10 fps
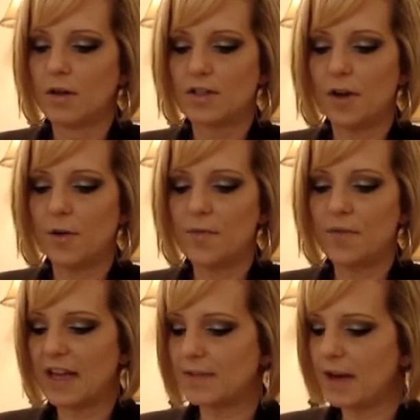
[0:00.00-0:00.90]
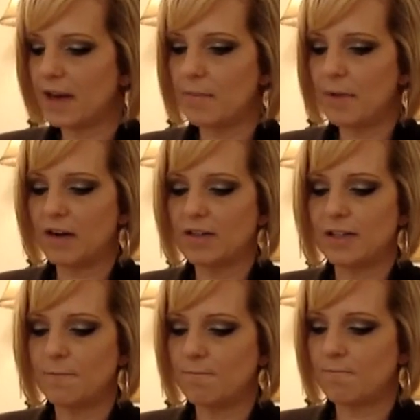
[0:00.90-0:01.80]
So that's my
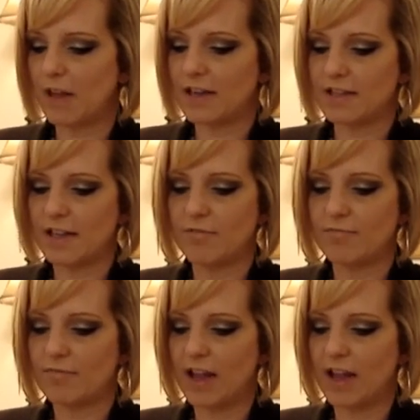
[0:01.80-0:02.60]
comparison. Like I said,